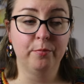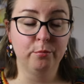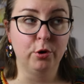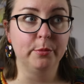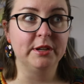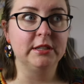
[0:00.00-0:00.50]

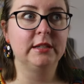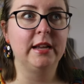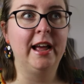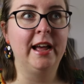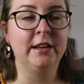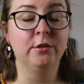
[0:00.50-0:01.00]
moments
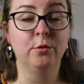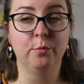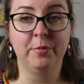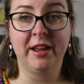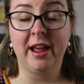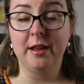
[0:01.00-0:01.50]
and
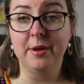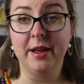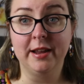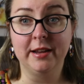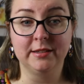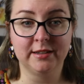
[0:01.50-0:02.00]
became
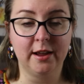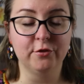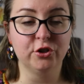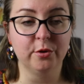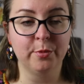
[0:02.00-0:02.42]
a scavenger.